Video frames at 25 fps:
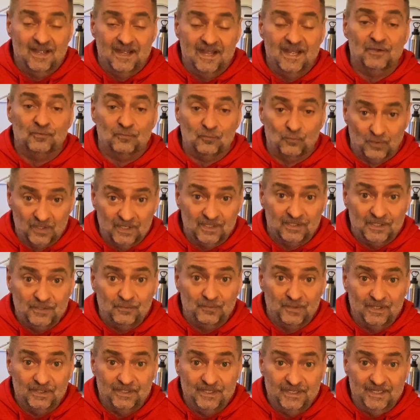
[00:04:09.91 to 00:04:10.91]
And really,
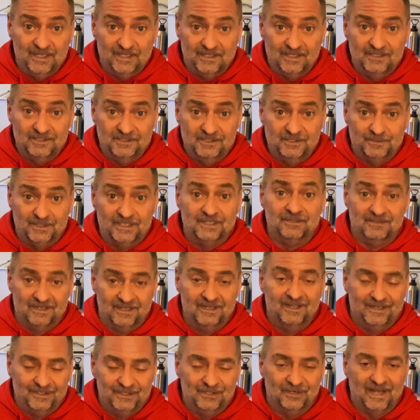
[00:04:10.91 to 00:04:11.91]
really get into it.
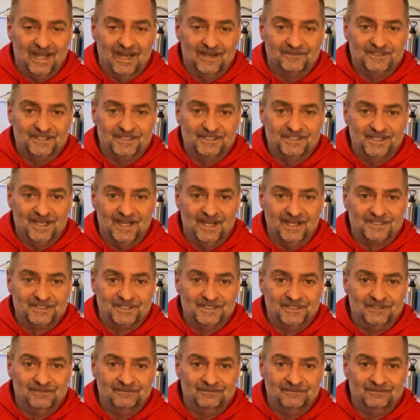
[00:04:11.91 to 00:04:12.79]
You'll have success.